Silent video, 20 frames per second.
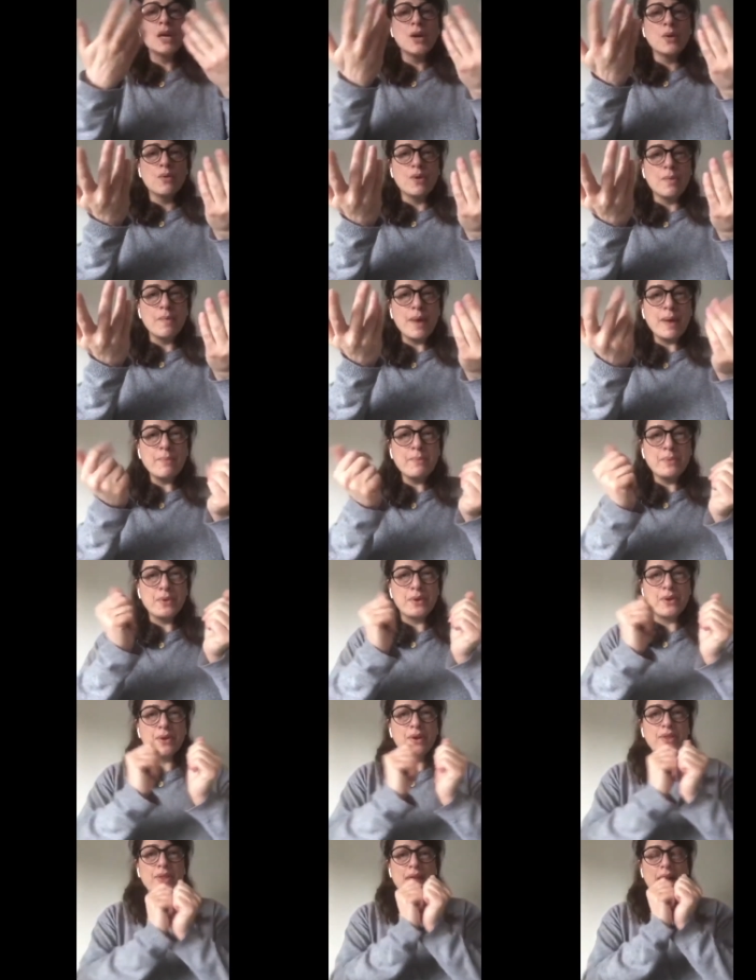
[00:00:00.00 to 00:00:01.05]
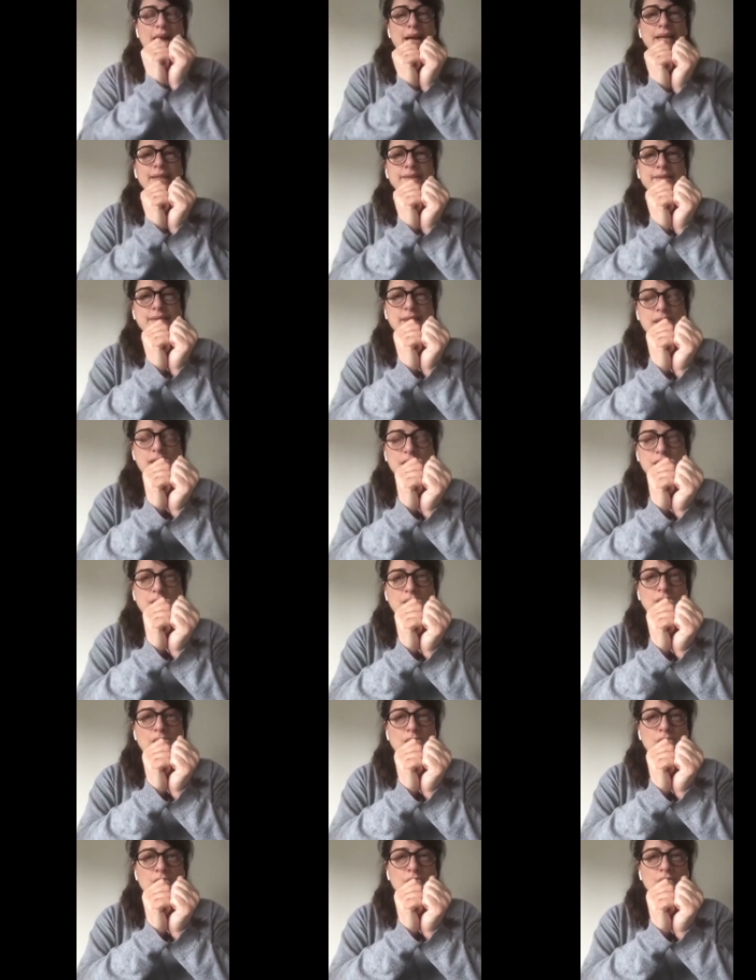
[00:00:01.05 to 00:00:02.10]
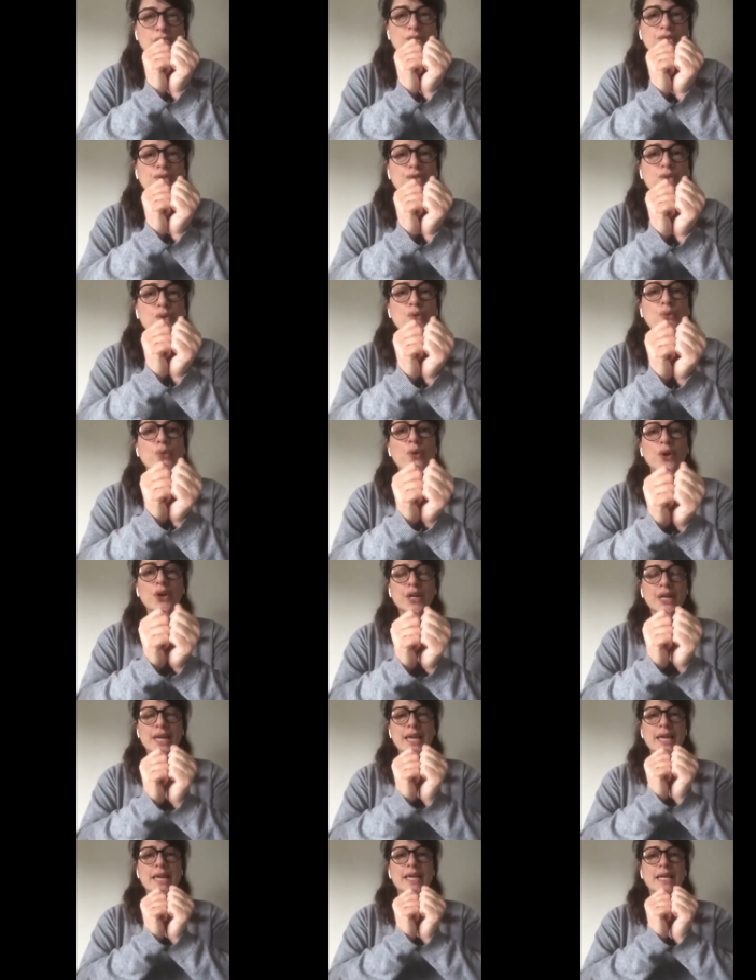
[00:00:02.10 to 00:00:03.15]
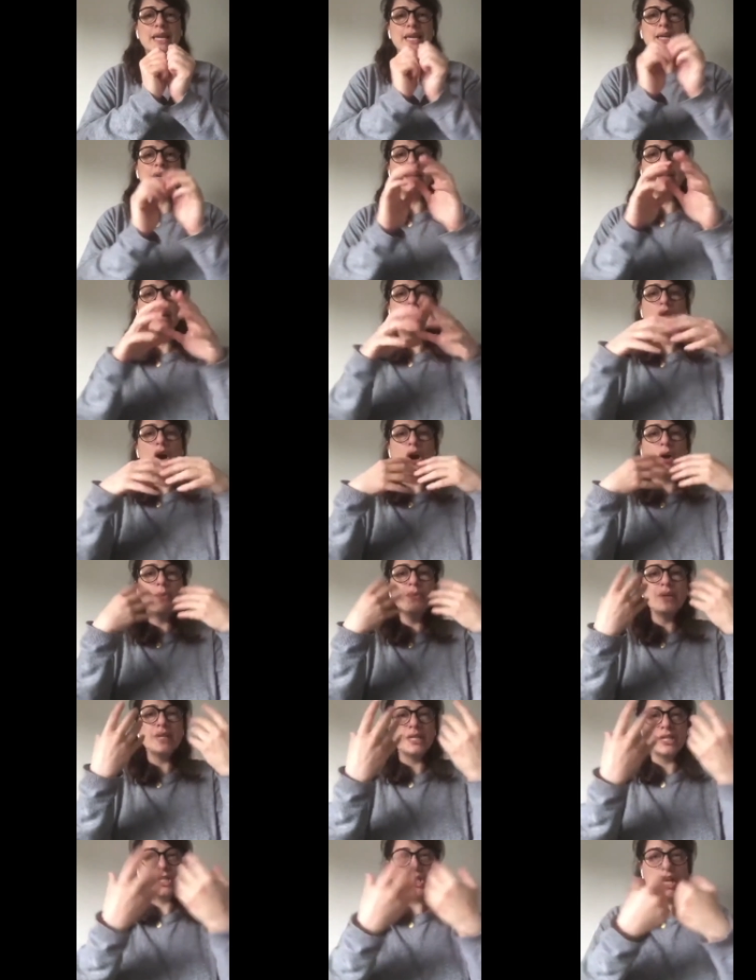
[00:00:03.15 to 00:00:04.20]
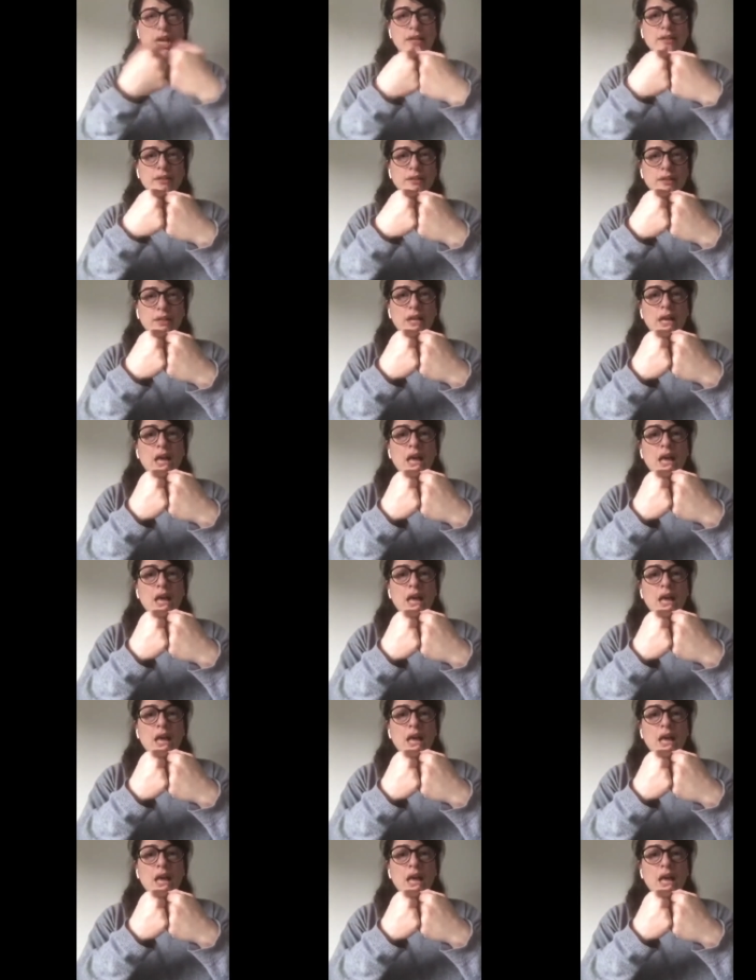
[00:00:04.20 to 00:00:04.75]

Remember that uh, if you're working in an omni-channel